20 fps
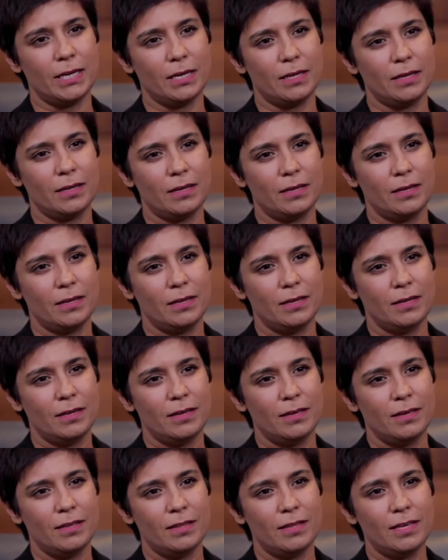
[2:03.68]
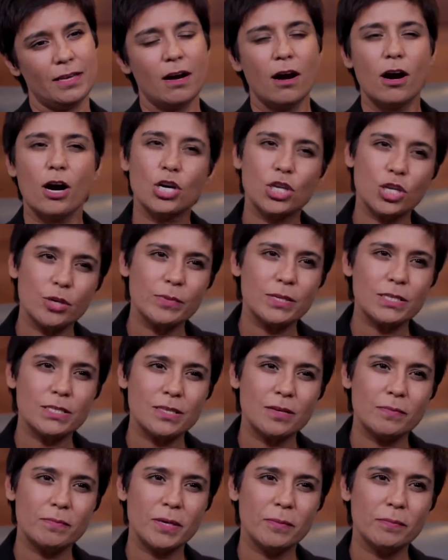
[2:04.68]
me. The
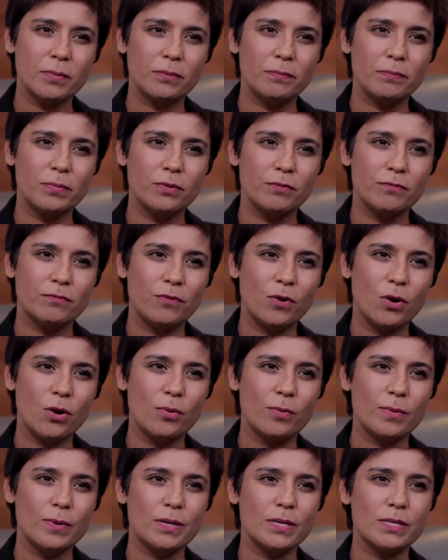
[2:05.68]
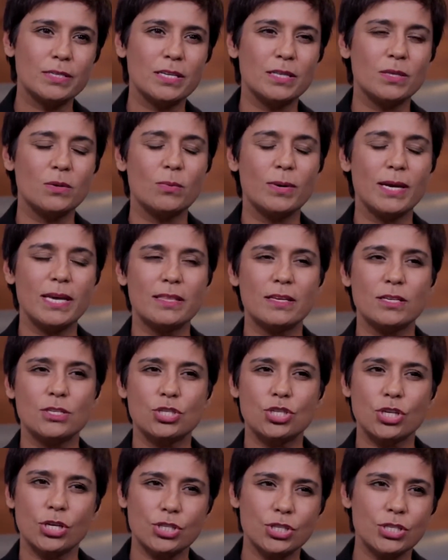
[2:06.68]
arguments that people put forward and the way
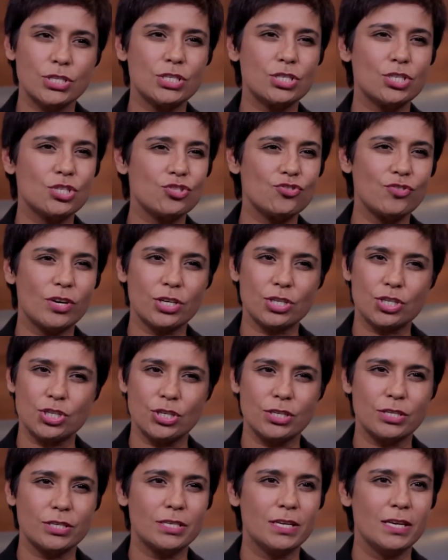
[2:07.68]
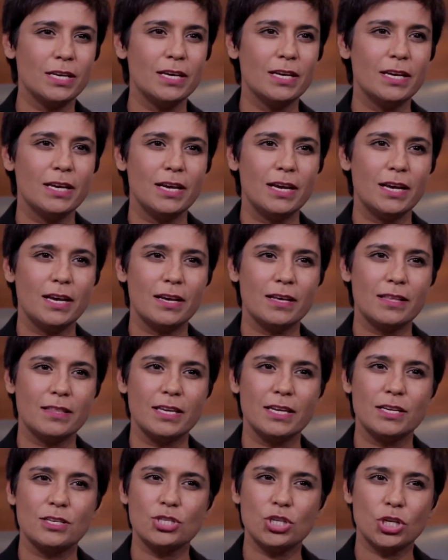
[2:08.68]
that judges structured
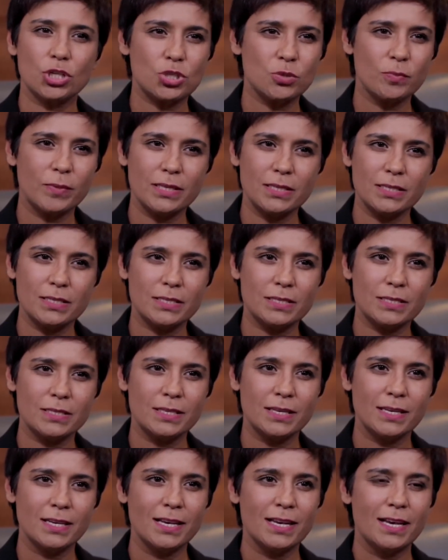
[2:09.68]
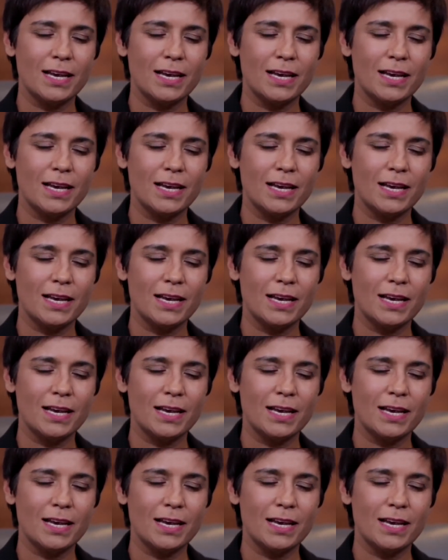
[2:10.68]
their judgments.